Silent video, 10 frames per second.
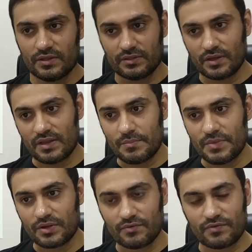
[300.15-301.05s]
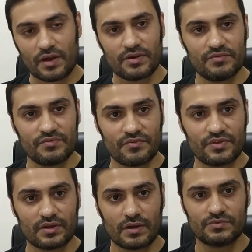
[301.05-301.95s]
the limit of 150 grams,